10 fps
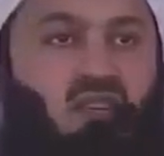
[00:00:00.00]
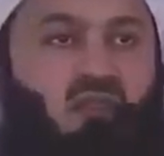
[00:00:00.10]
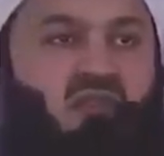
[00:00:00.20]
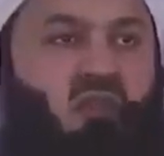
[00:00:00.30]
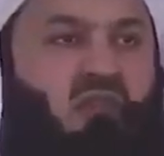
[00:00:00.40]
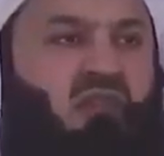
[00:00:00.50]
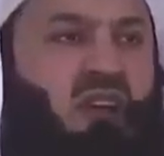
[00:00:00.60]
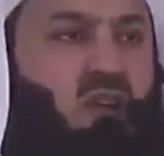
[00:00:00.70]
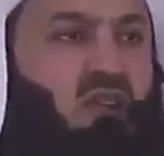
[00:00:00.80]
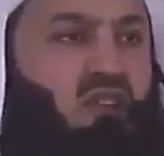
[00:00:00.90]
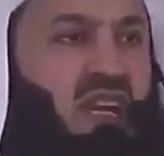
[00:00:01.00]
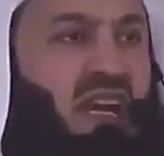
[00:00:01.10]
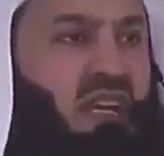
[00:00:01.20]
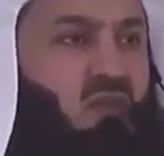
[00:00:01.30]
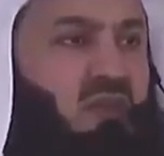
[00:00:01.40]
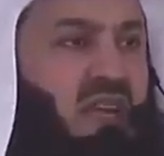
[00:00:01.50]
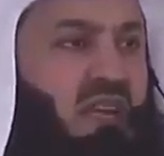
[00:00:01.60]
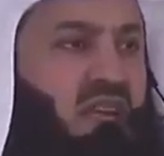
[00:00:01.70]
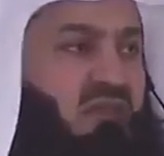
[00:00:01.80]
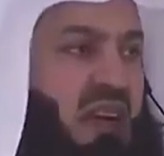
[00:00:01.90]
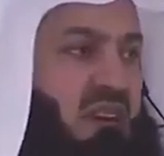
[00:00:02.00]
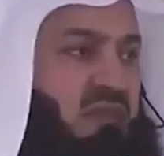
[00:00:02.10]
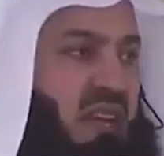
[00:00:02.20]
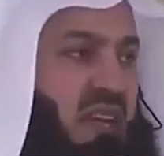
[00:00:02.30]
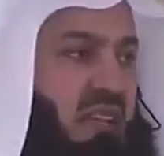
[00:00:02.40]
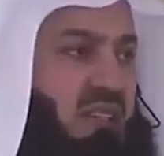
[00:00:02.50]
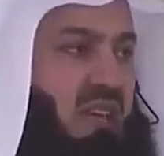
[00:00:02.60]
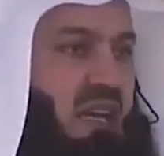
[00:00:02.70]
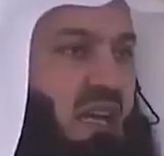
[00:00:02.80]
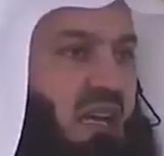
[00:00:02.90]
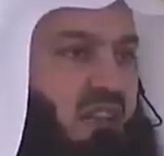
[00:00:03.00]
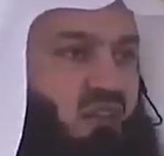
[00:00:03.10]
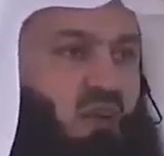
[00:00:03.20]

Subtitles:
Did you fulfill your salah today, the 5 daily salah?